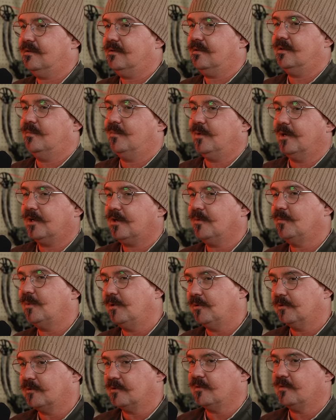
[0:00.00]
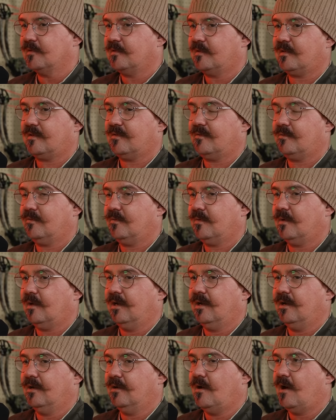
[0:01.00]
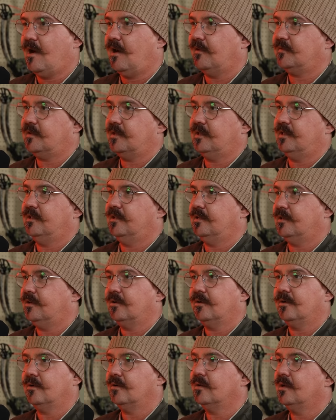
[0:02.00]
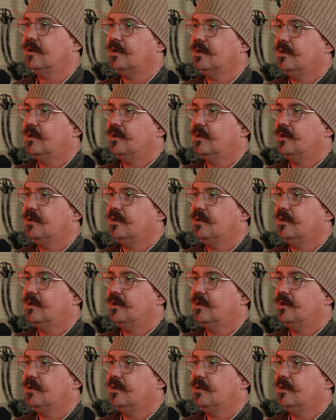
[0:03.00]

the bunker builders, uh, often they're